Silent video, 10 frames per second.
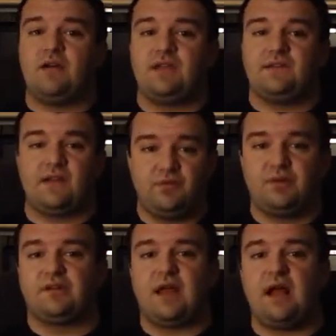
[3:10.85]
It's at
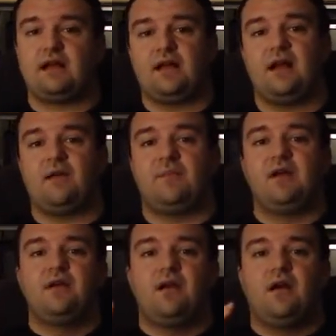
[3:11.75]

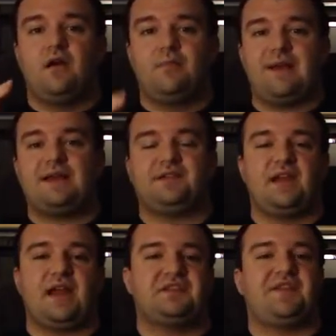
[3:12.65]

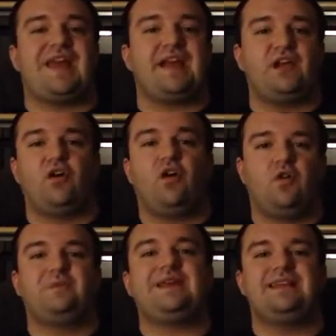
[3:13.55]

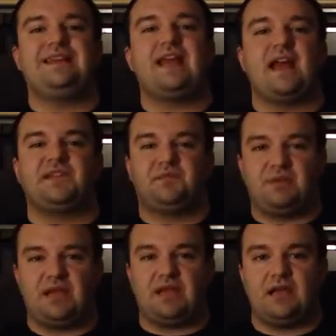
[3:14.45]

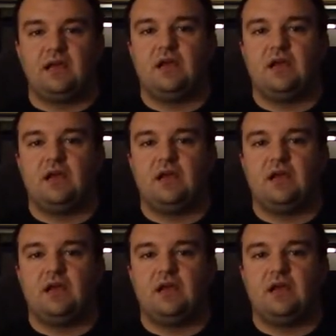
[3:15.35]
twitter.com/TheKingOfHateHD.